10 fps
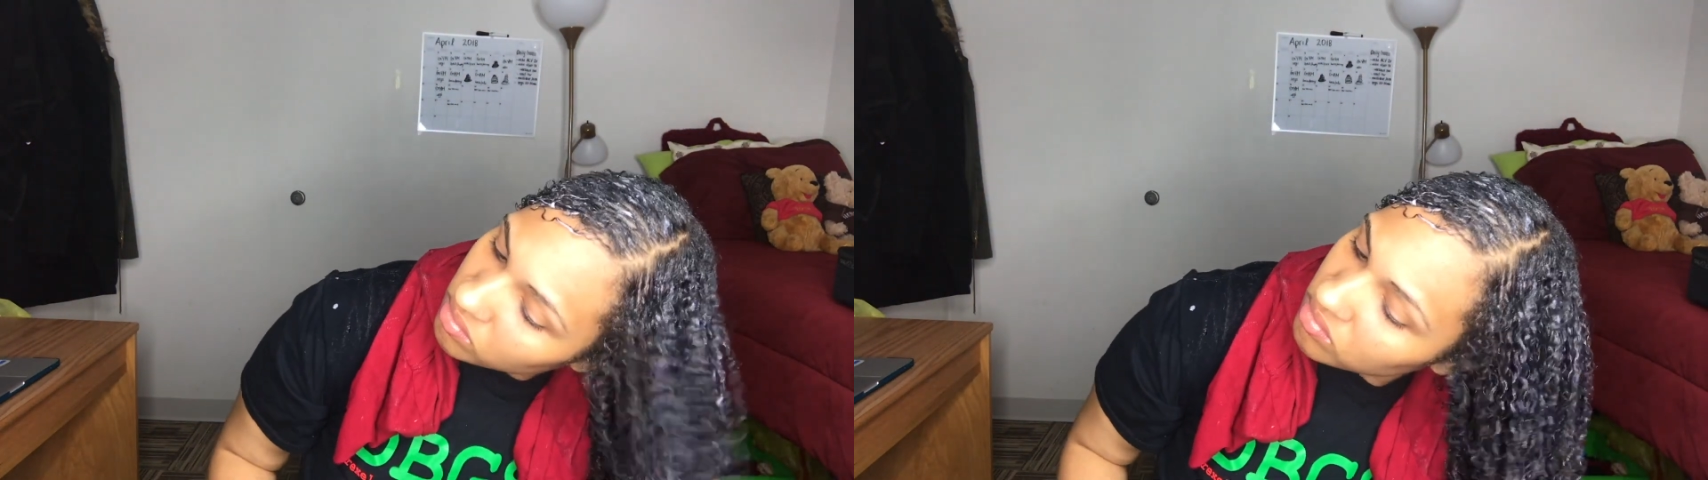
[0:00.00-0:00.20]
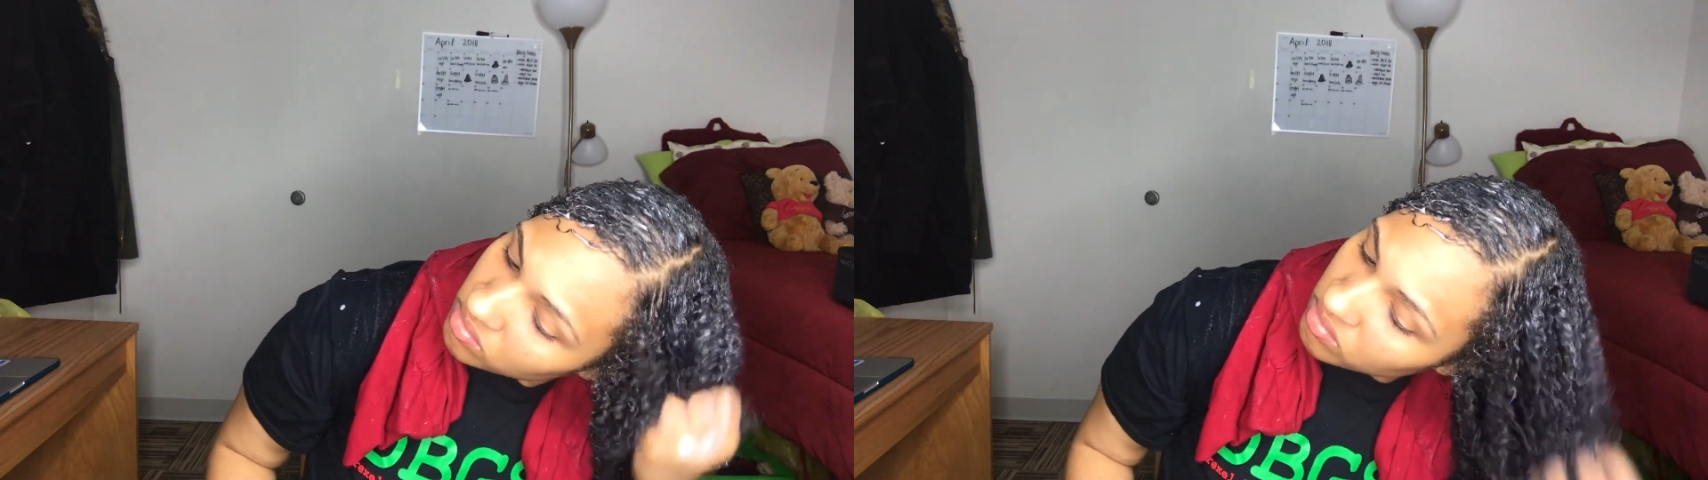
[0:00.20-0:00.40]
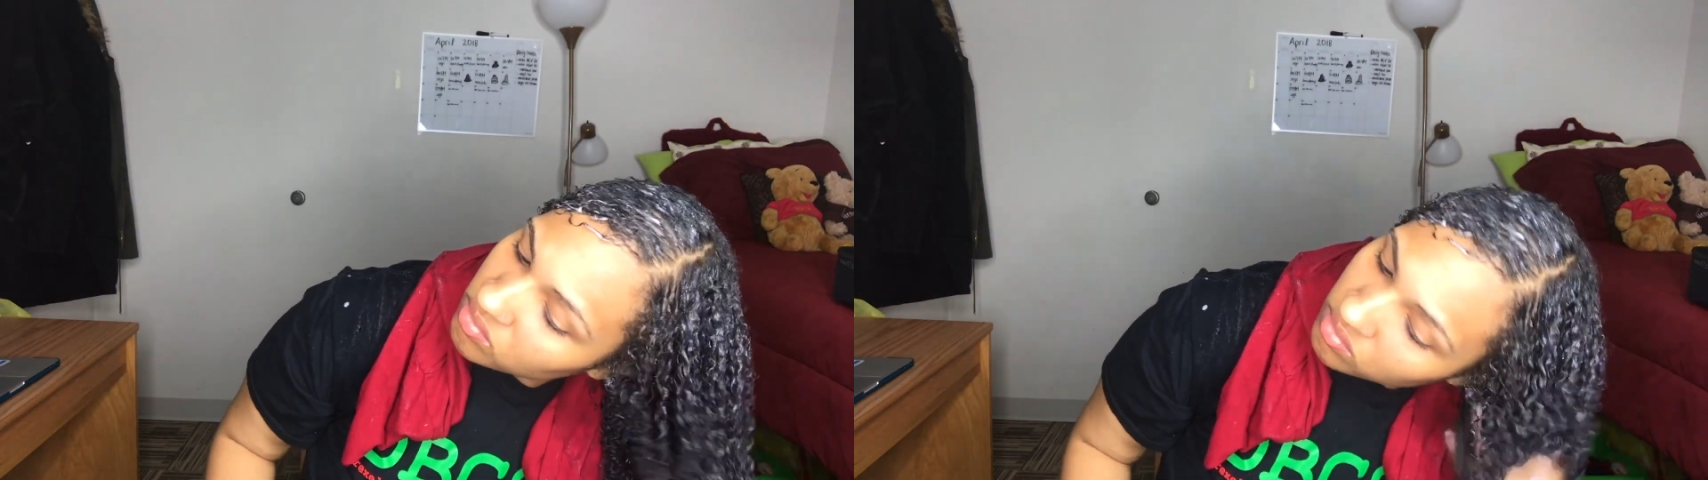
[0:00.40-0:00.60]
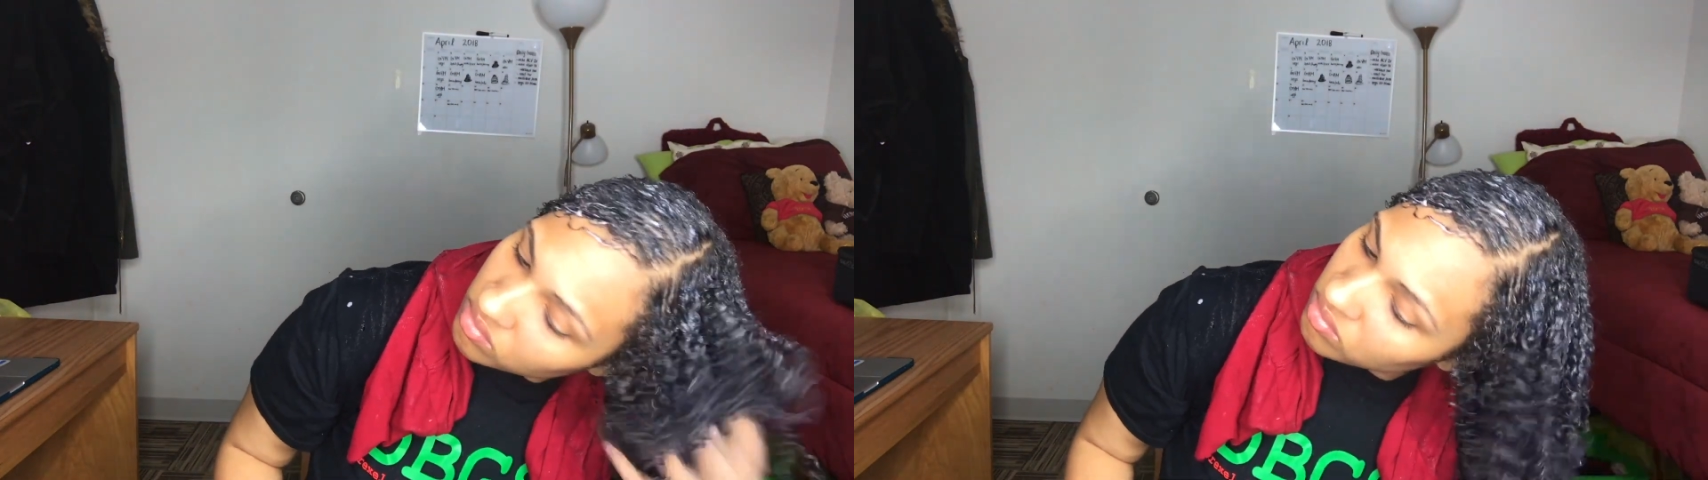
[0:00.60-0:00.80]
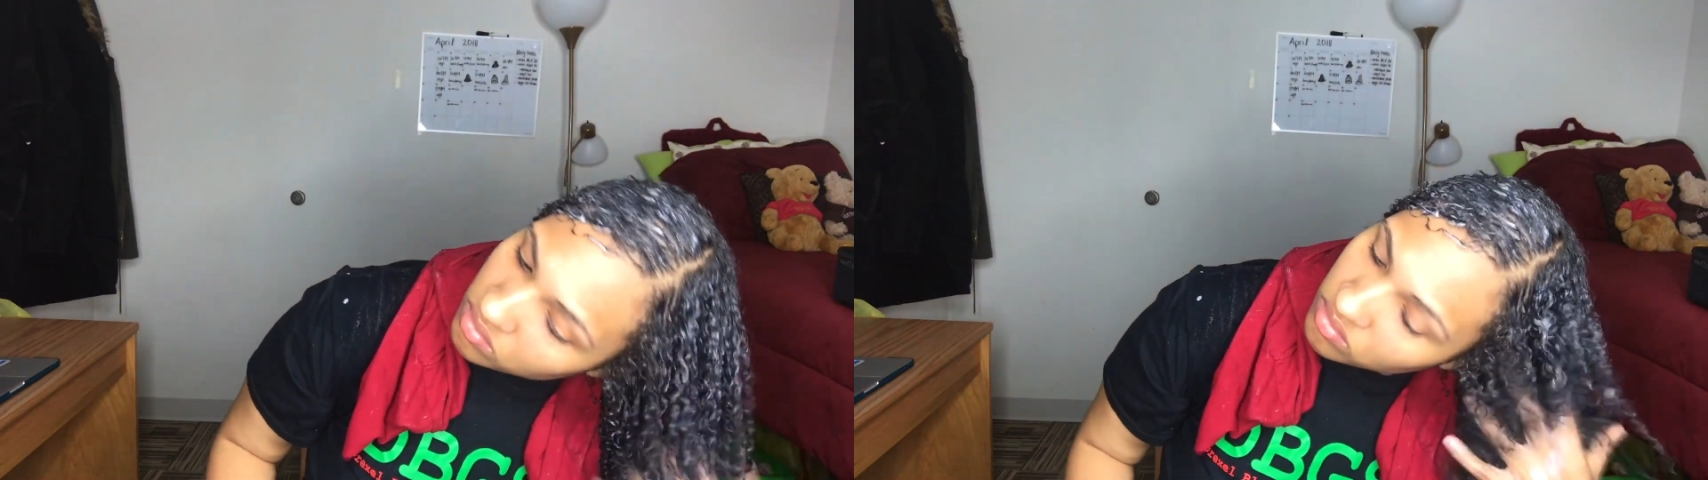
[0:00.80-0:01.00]
when you're
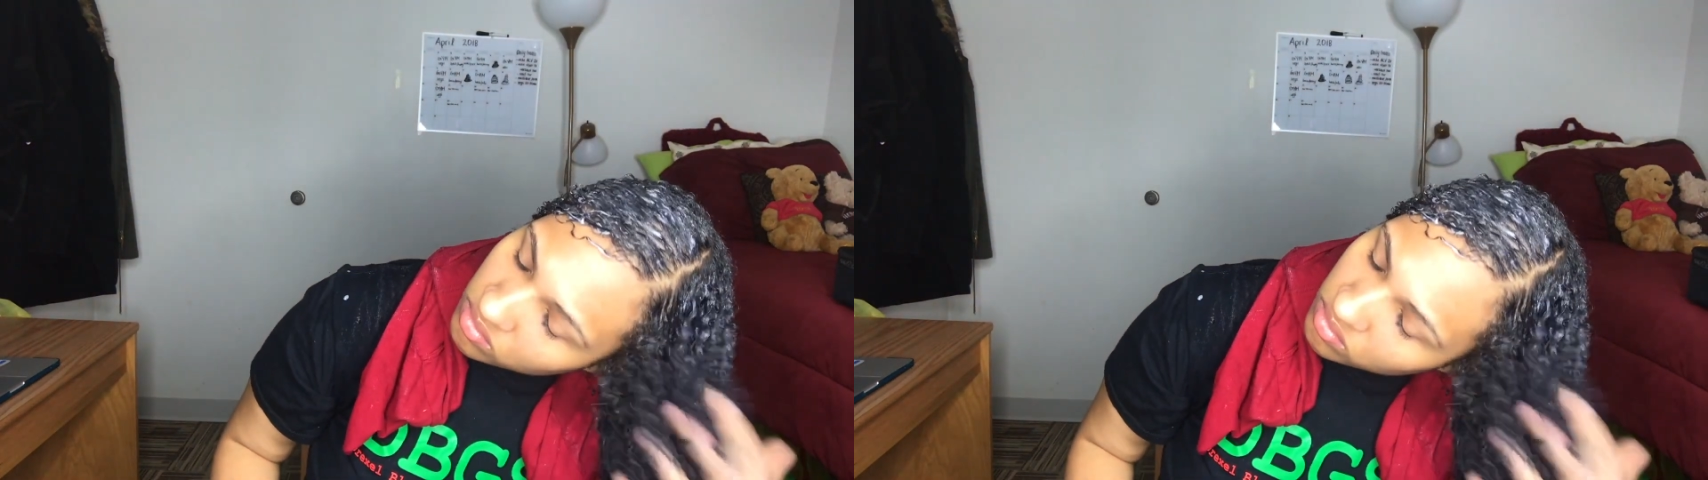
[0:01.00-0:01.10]
done,